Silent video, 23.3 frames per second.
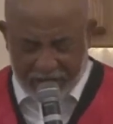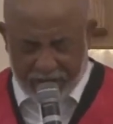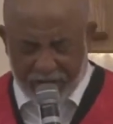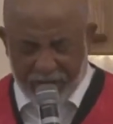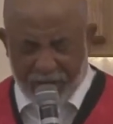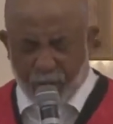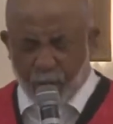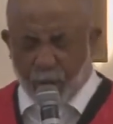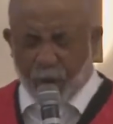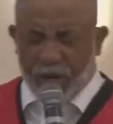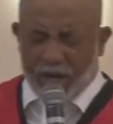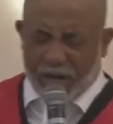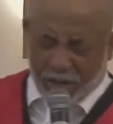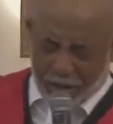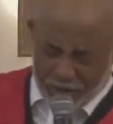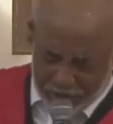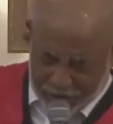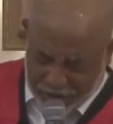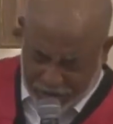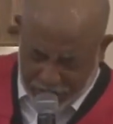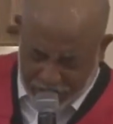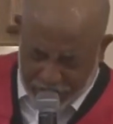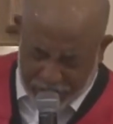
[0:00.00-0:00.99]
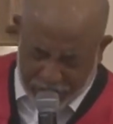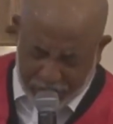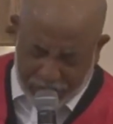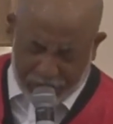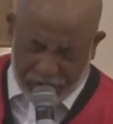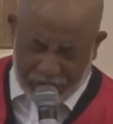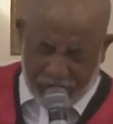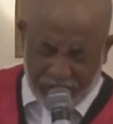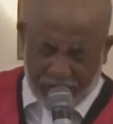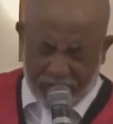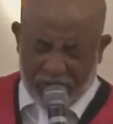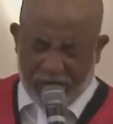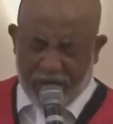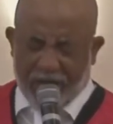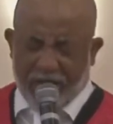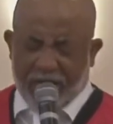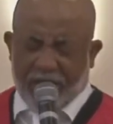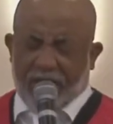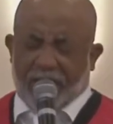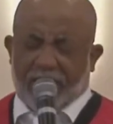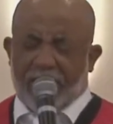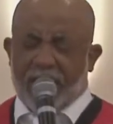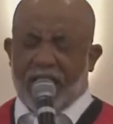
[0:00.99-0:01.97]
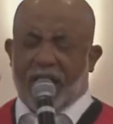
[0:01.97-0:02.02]
The real church.
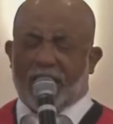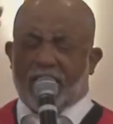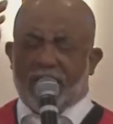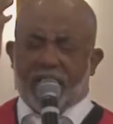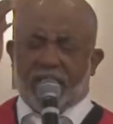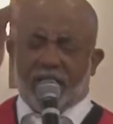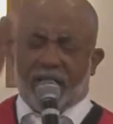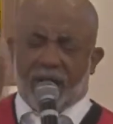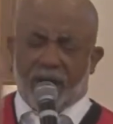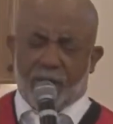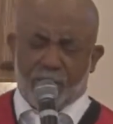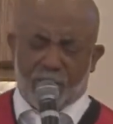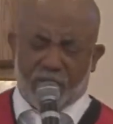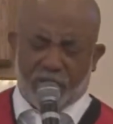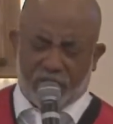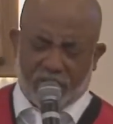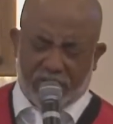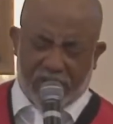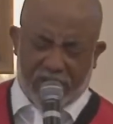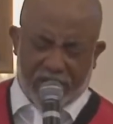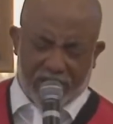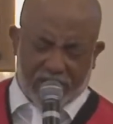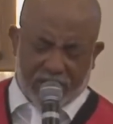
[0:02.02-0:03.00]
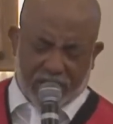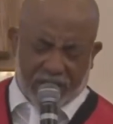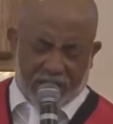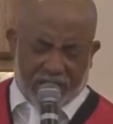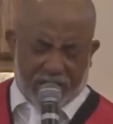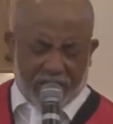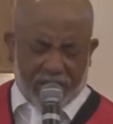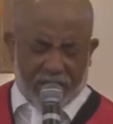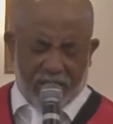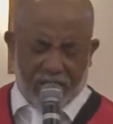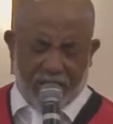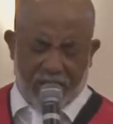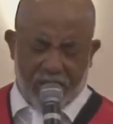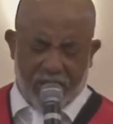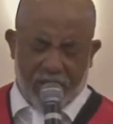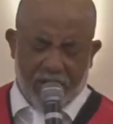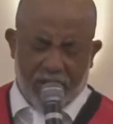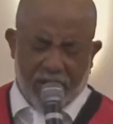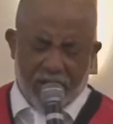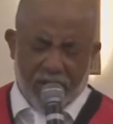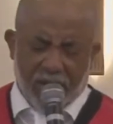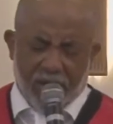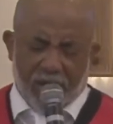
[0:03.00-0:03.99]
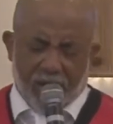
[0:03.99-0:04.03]
God, in the name of Jesus,
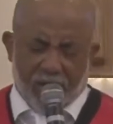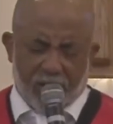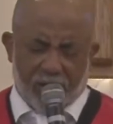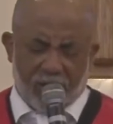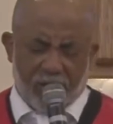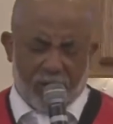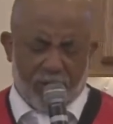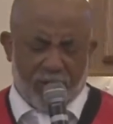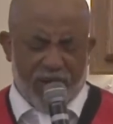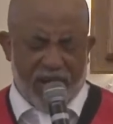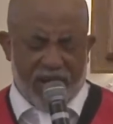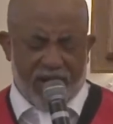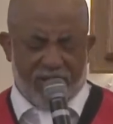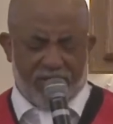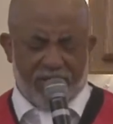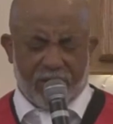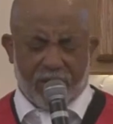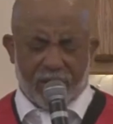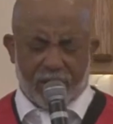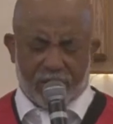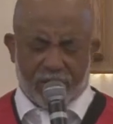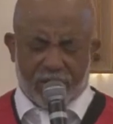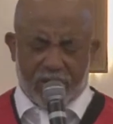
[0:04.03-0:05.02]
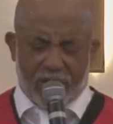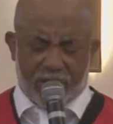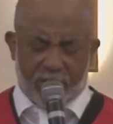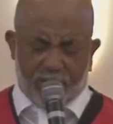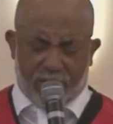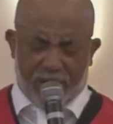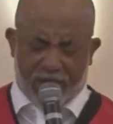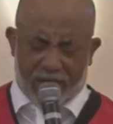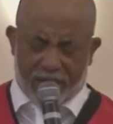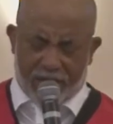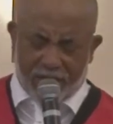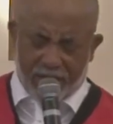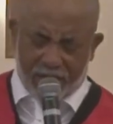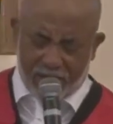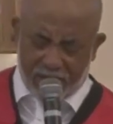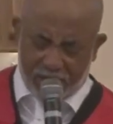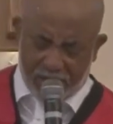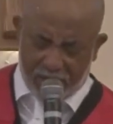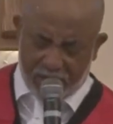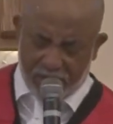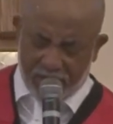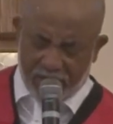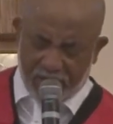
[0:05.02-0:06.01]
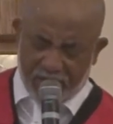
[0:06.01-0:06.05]
with the power of your shed blood,
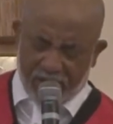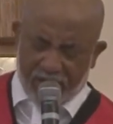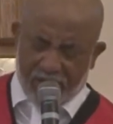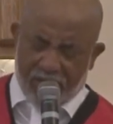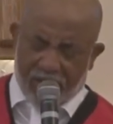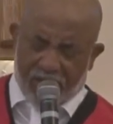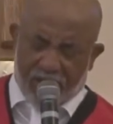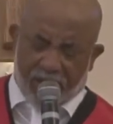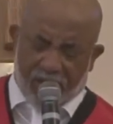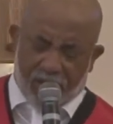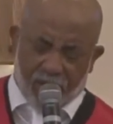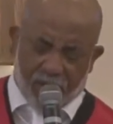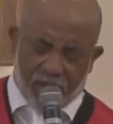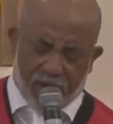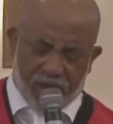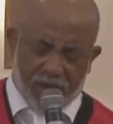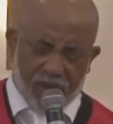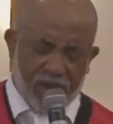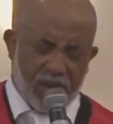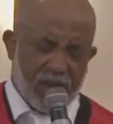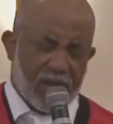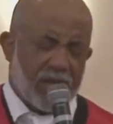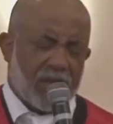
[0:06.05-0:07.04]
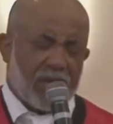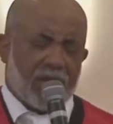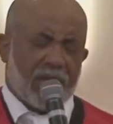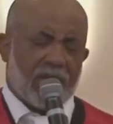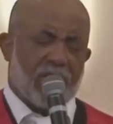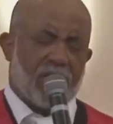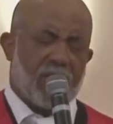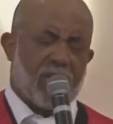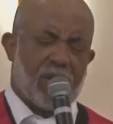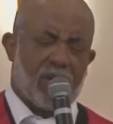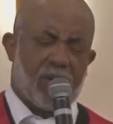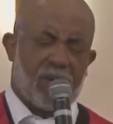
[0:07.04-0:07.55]
we thank you